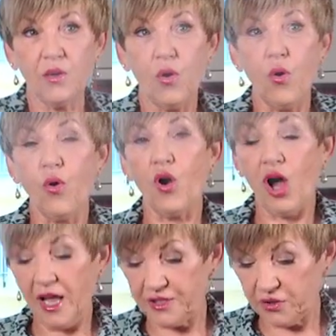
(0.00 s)
or
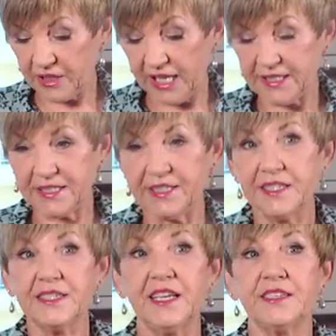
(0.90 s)
I do it as I
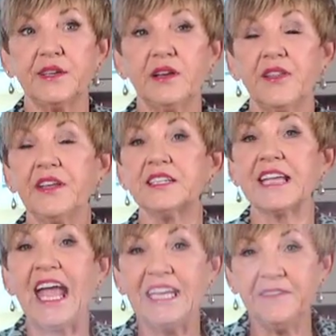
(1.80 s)
think it's
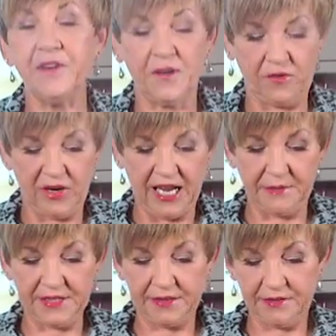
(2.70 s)
85
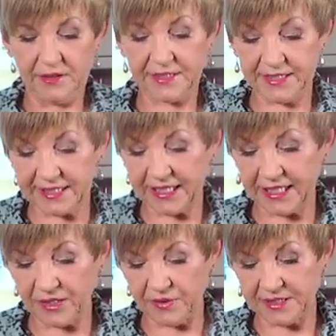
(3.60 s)
grams. It says that
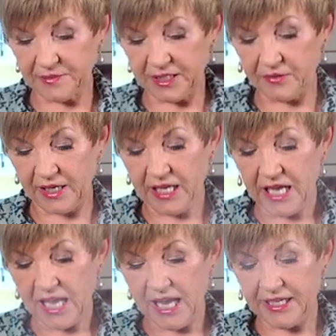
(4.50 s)
in the recipe anyway.
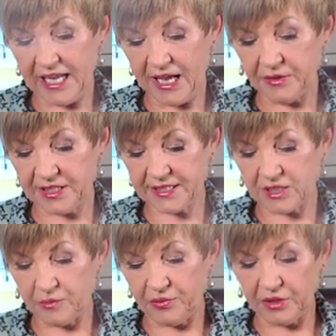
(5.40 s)
And now we're just
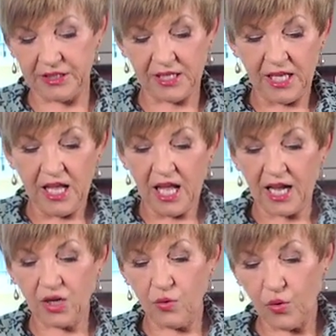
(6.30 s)
going to put in a
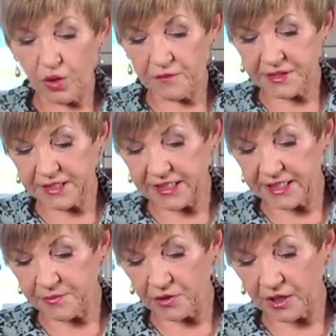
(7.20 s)
1/4
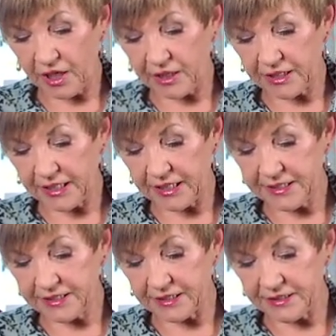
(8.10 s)
teaspoon of coconut
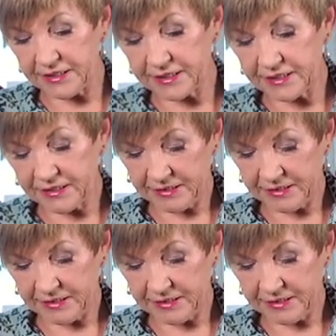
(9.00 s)
essence